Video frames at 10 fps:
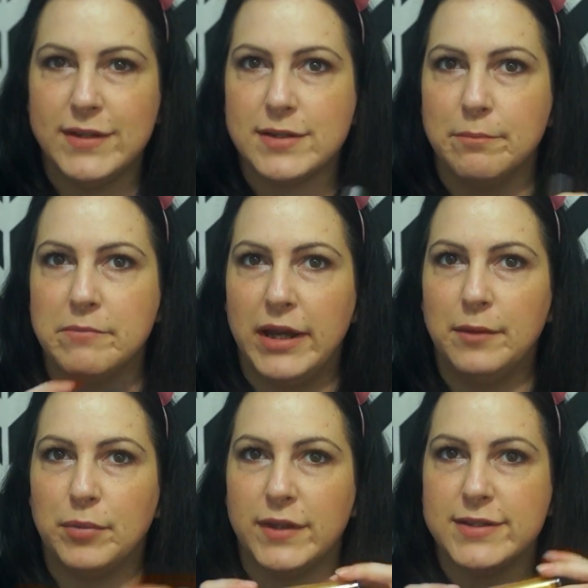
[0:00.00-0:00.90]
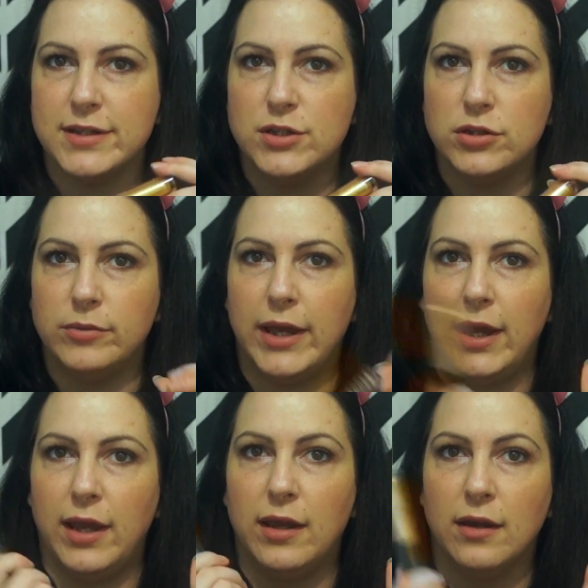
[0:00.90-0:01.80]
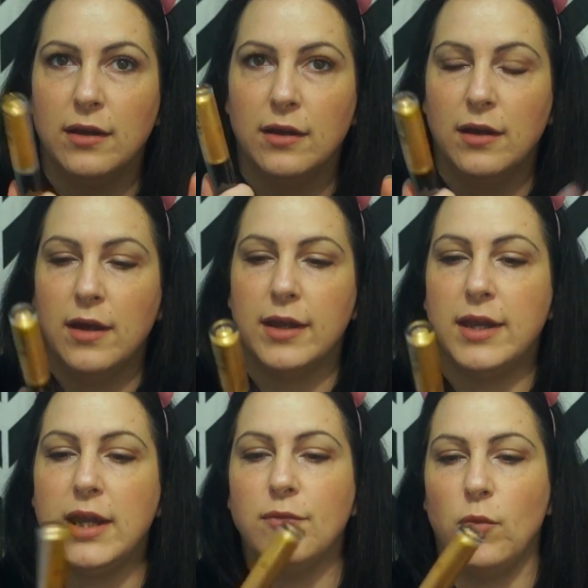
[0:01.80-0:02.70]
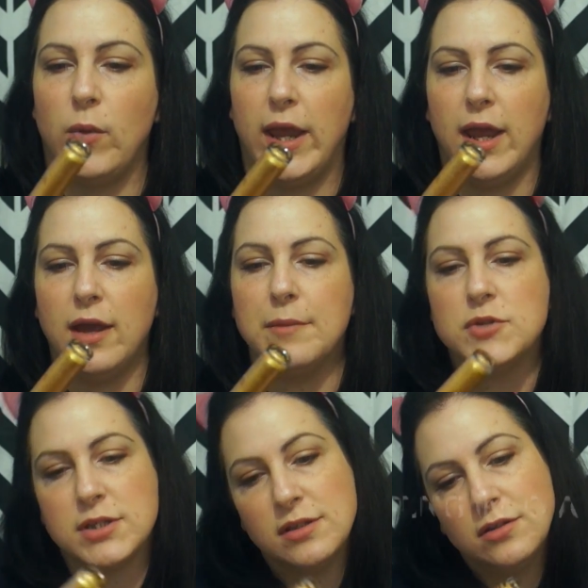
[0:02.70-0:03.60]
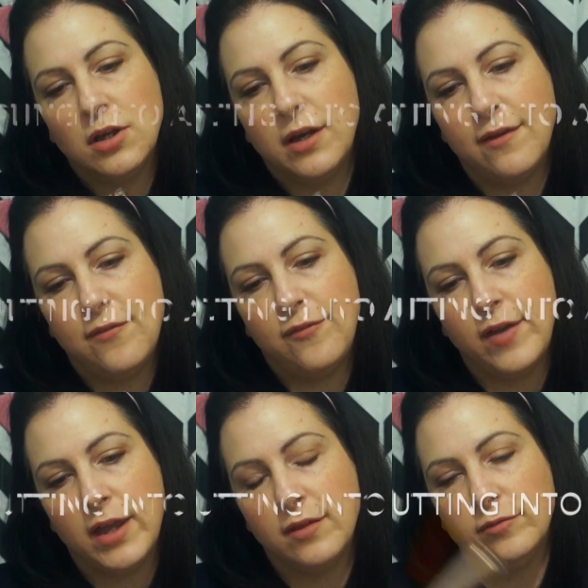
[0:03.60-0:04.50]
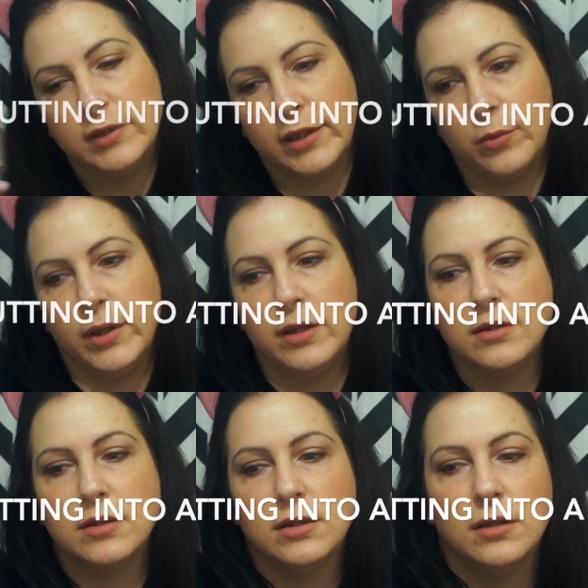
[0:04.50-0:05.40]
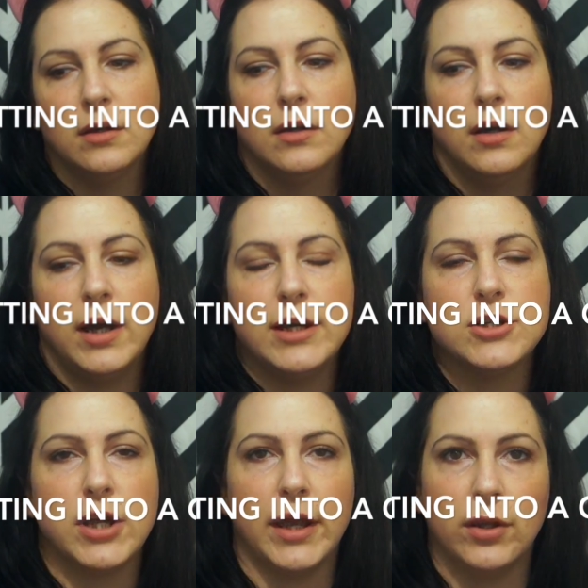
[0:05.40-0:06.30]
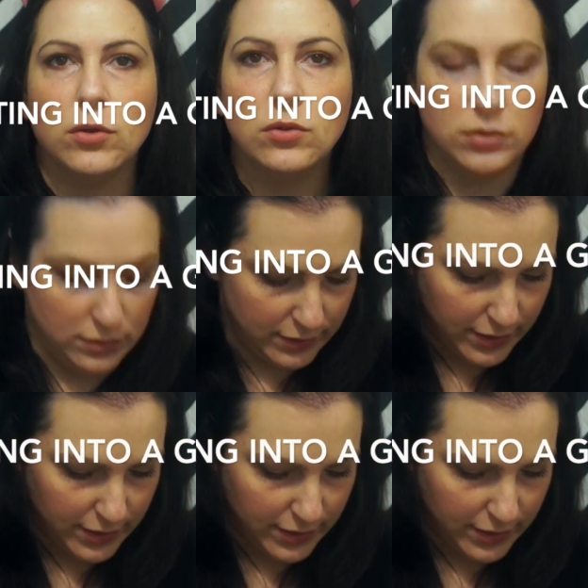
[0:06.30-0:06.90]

this. I might put this into a giveaway. I'm just not a fan of liquid eyeshadow.